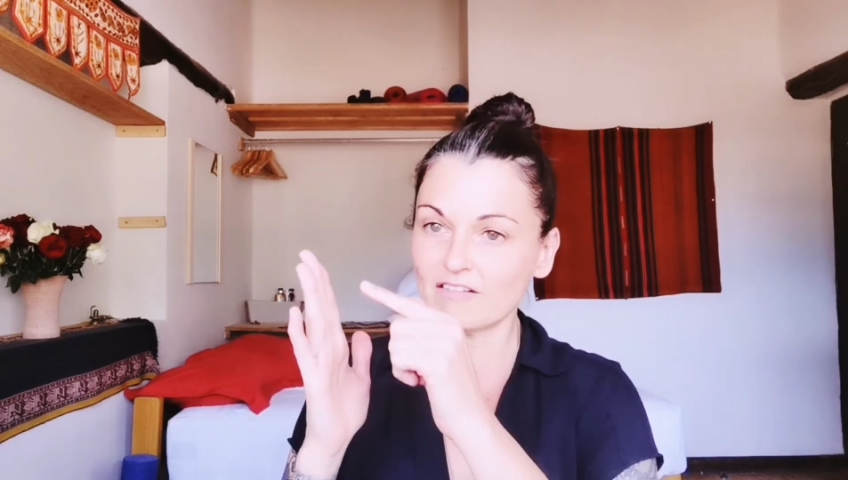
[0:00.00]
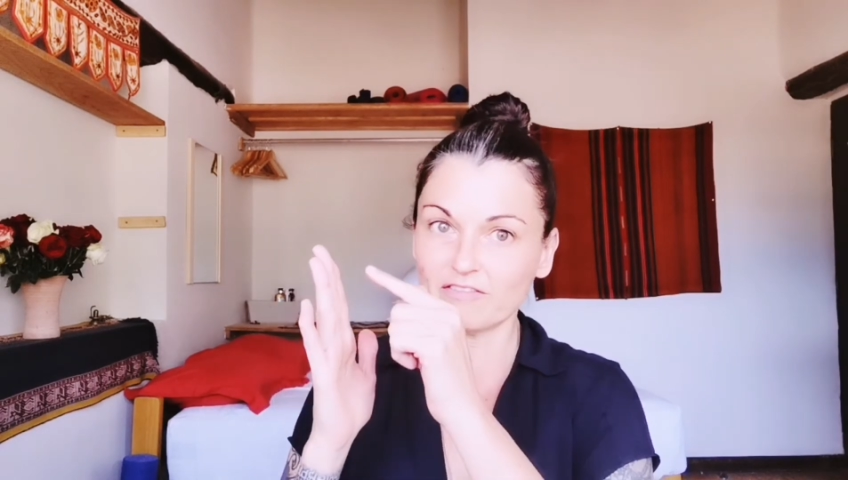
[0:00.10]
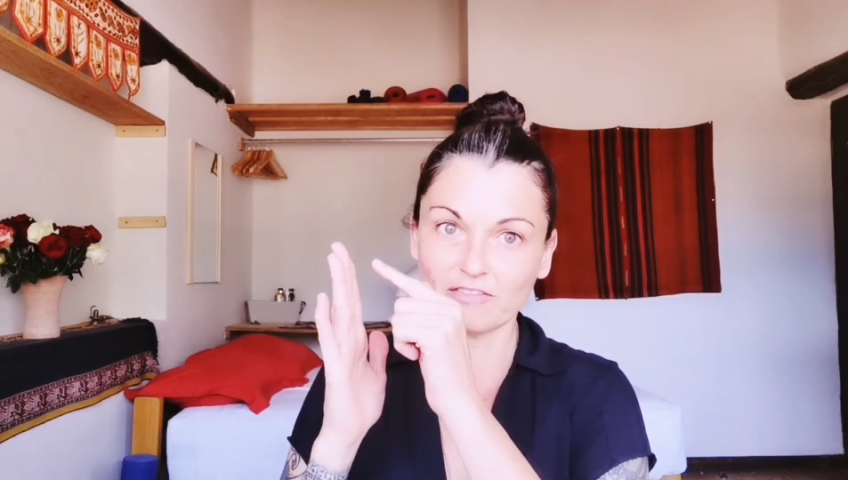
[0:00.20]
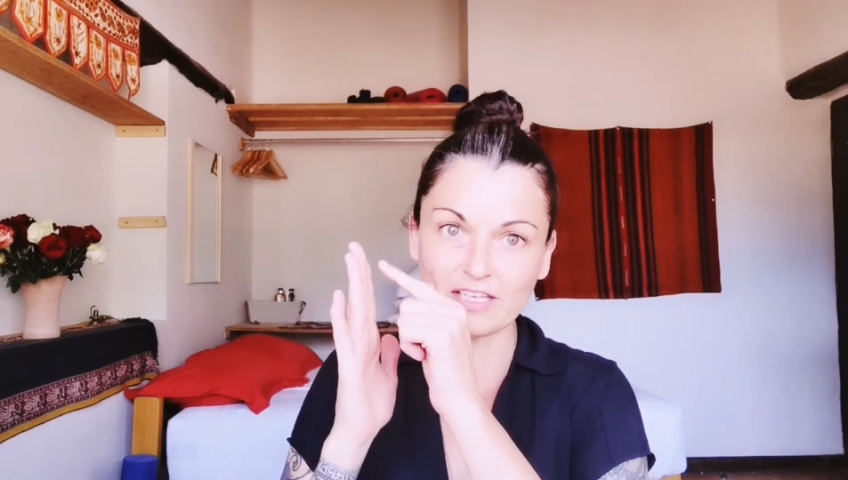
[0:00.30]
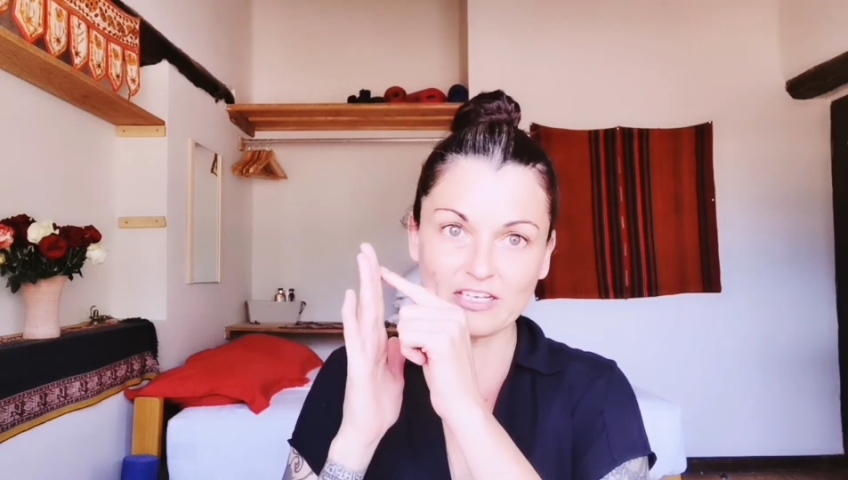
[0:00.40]

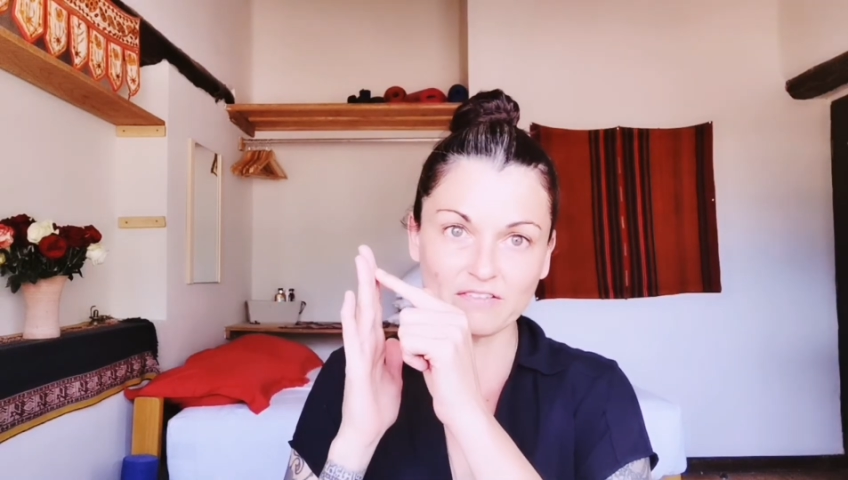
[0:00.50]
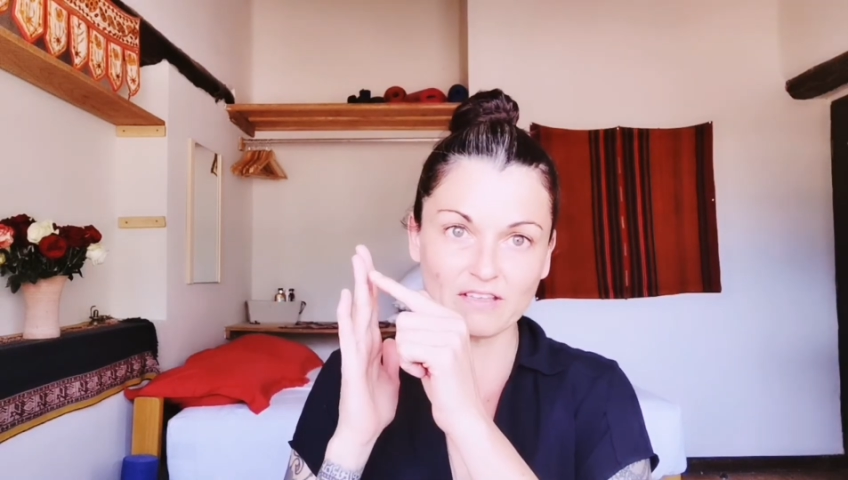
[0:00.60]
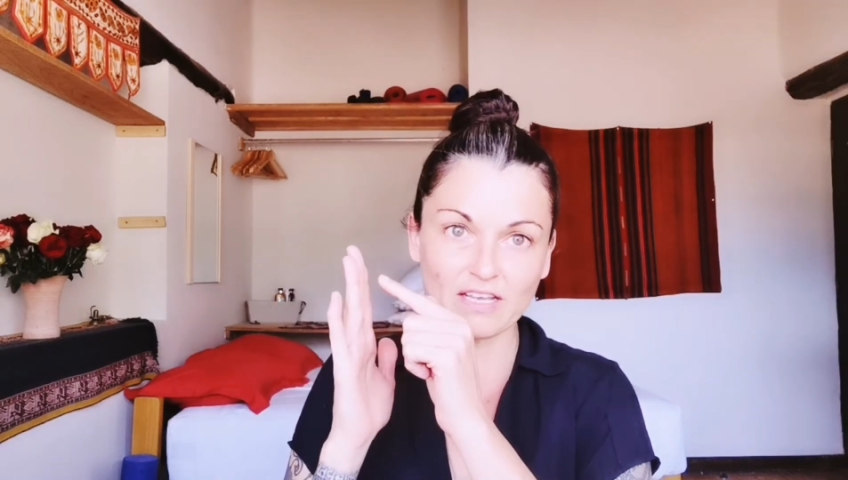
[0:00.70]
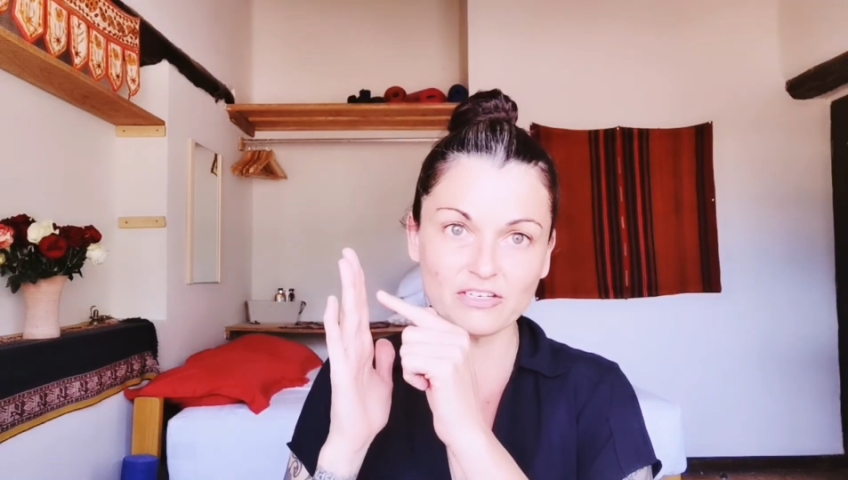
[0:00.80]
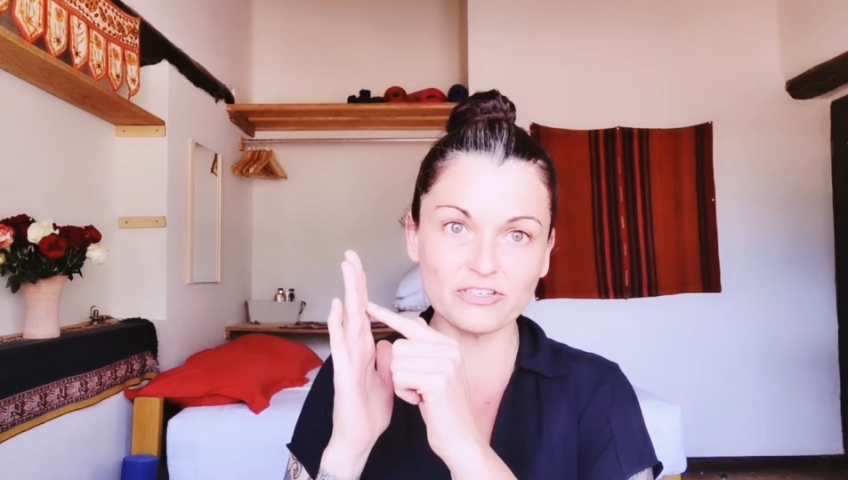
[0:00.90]
of
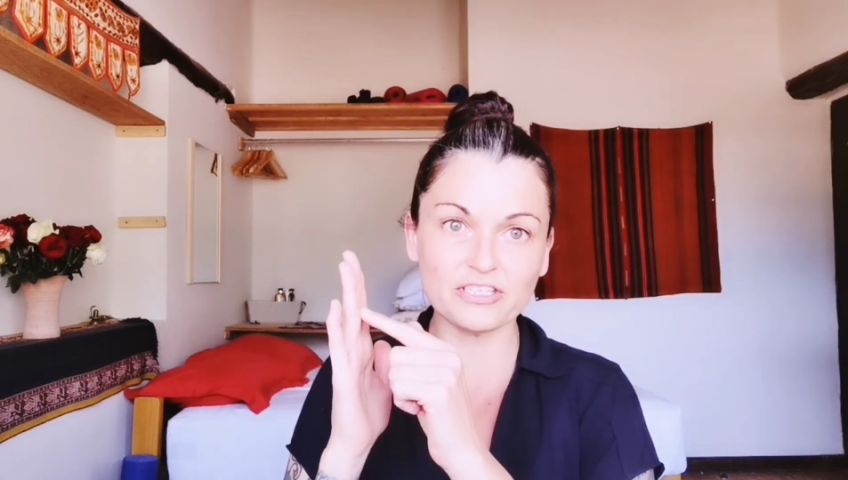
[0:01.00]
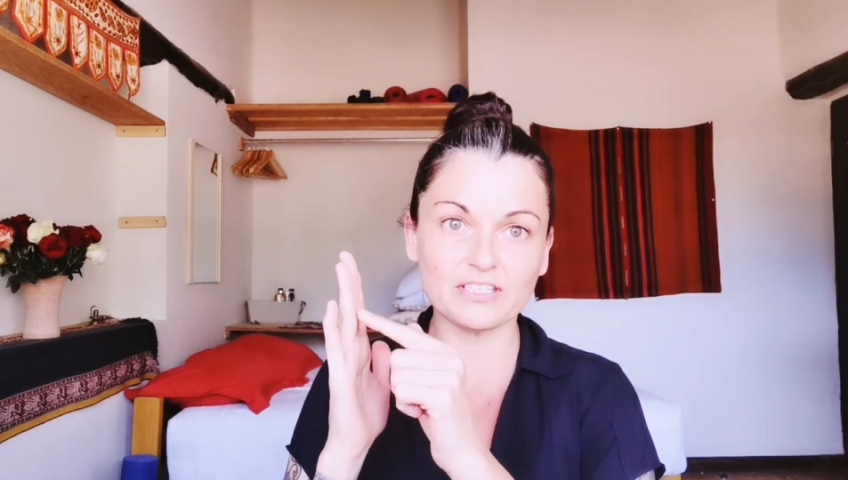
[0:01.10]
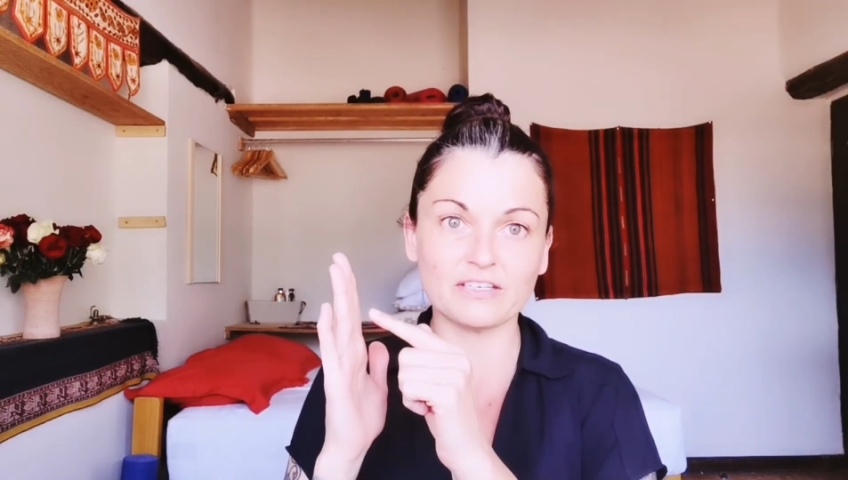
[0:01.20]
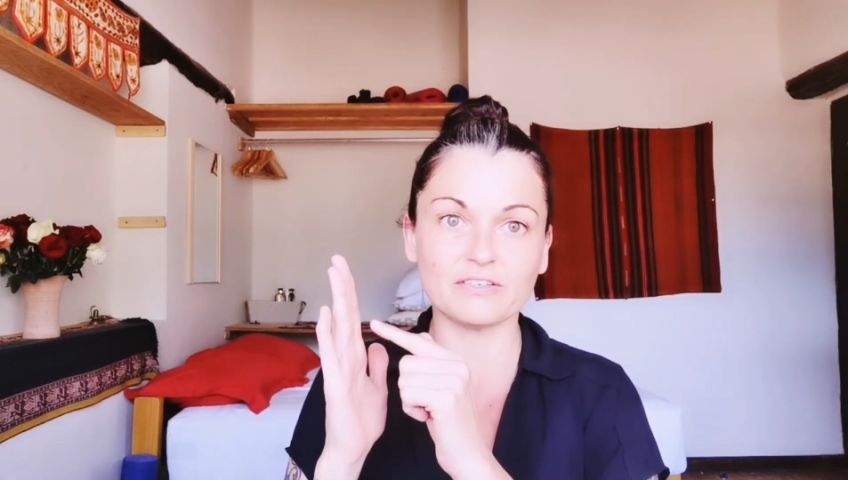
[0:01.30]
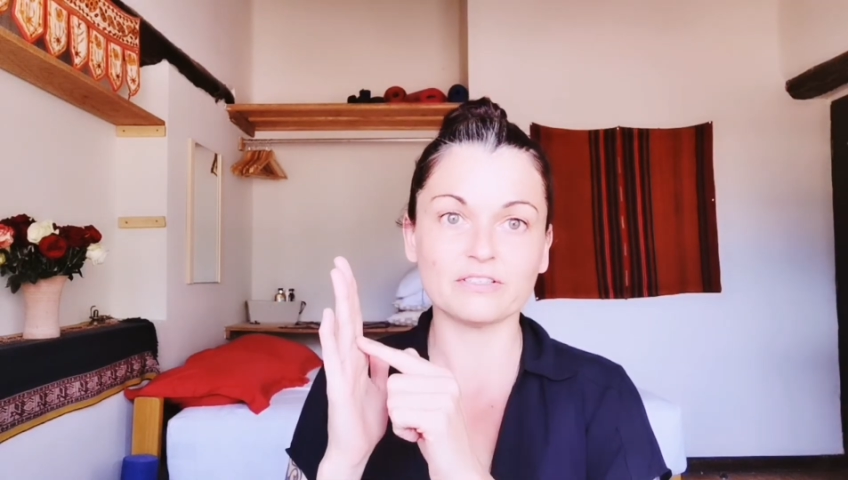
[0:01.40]
each of the
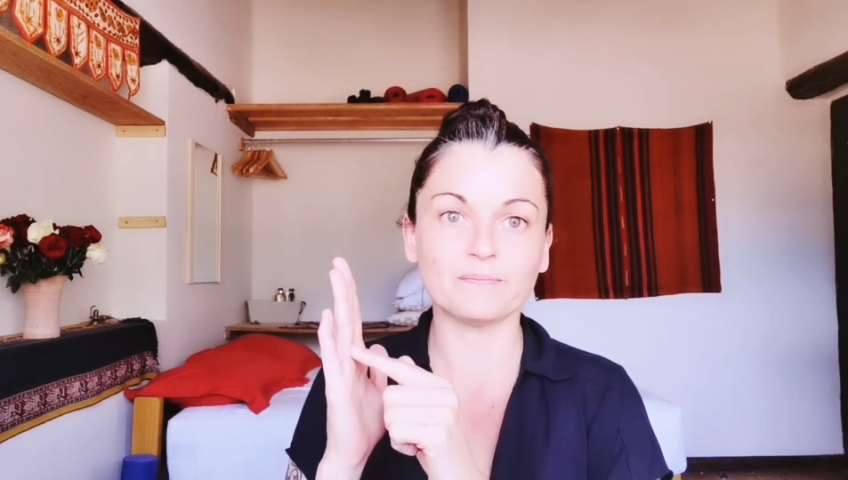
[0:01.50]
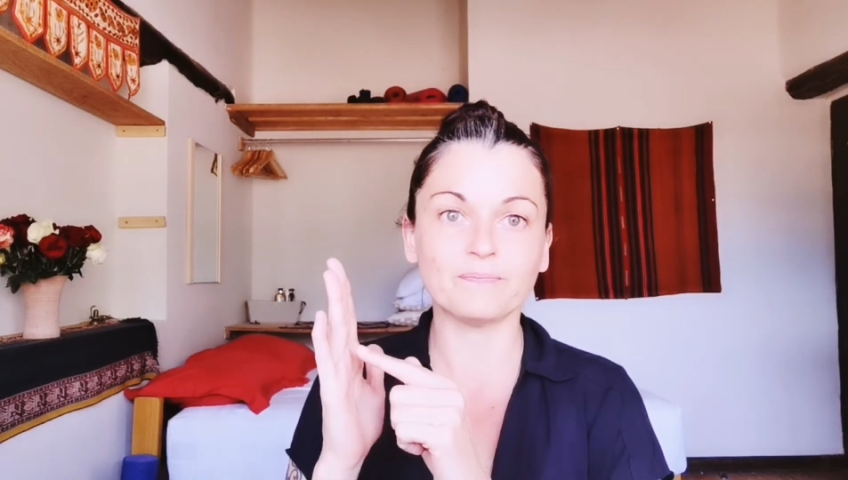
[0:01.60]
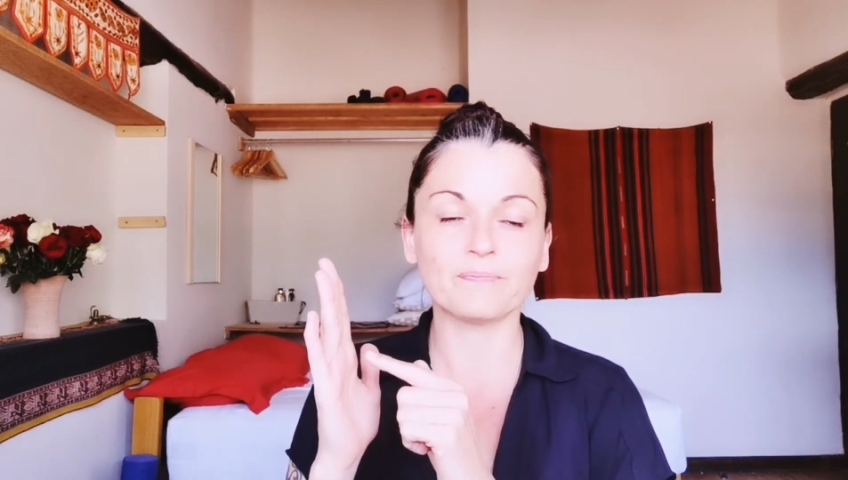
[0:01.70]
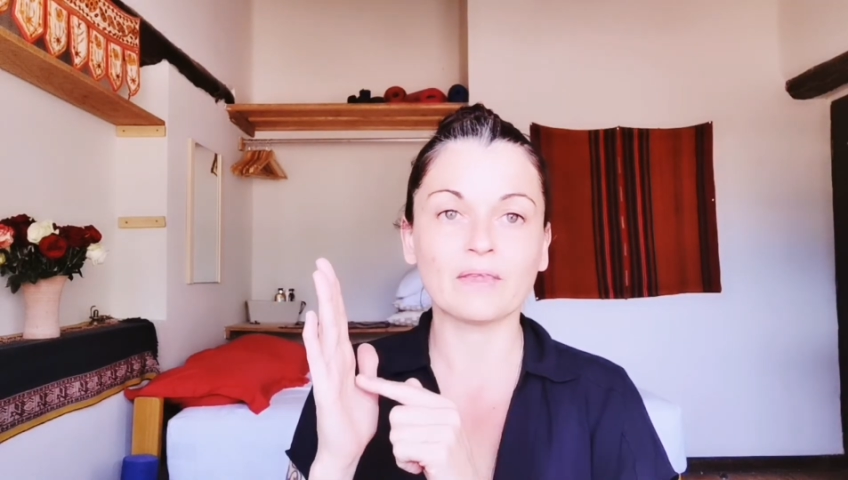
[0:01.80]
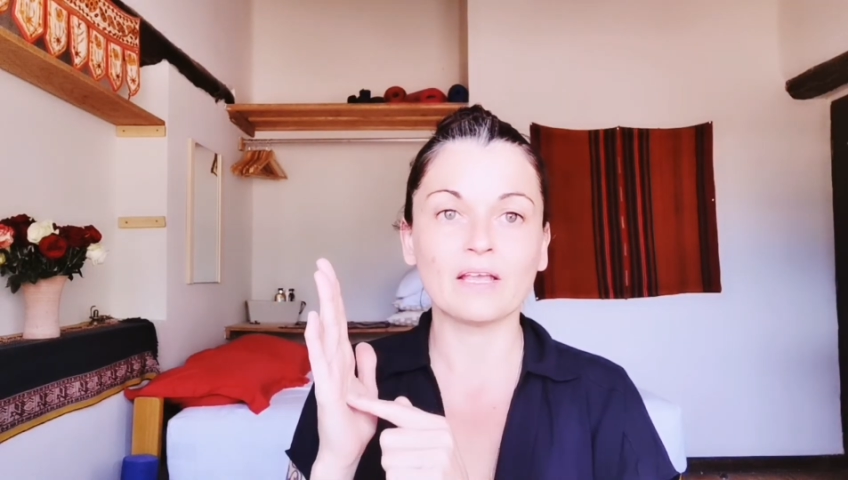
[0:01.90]
energy
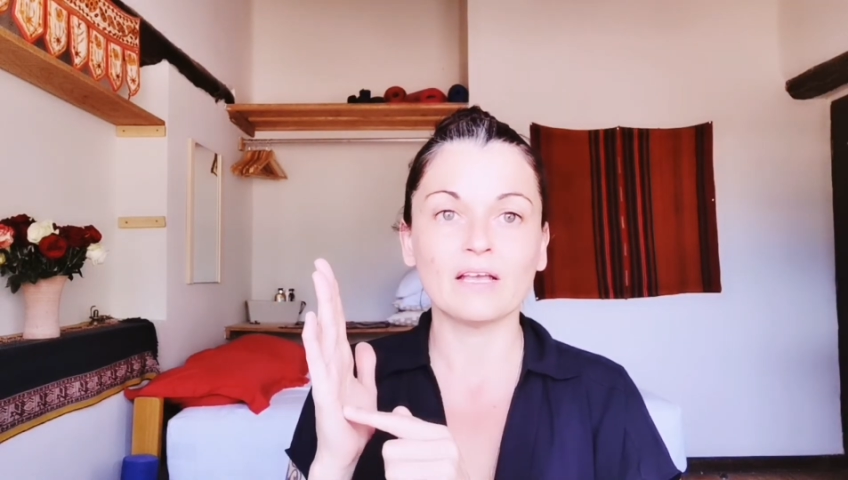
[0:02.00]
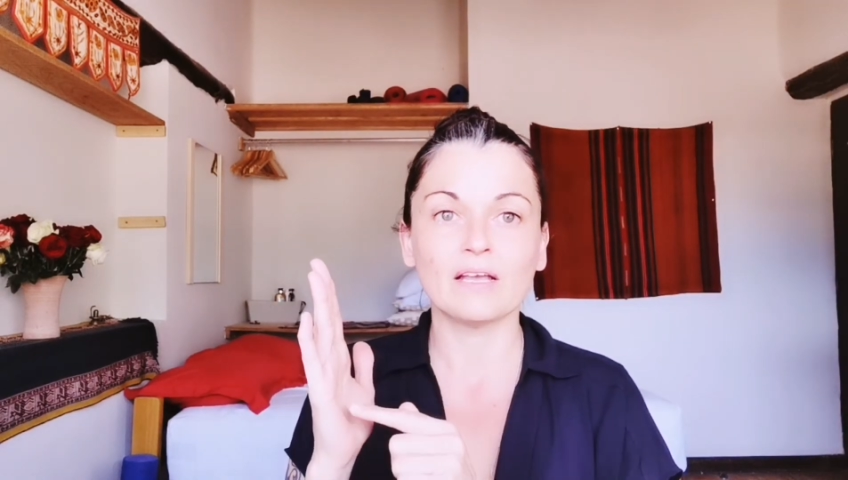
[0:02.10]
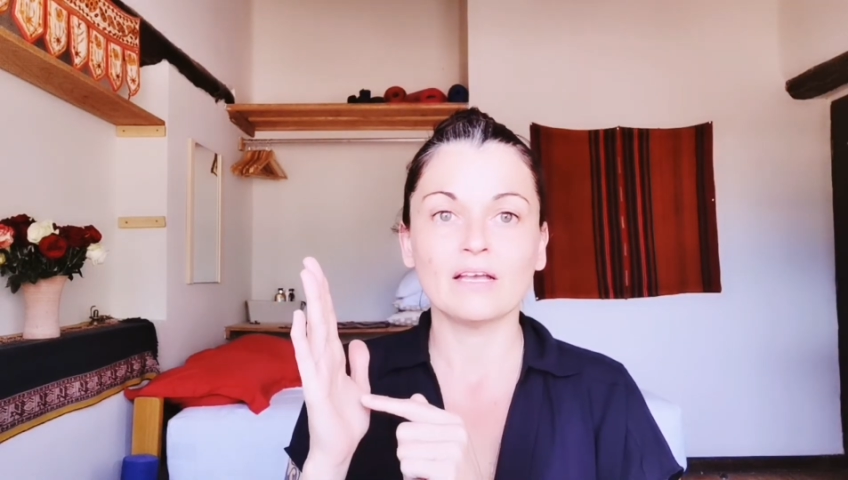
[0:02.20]
centers.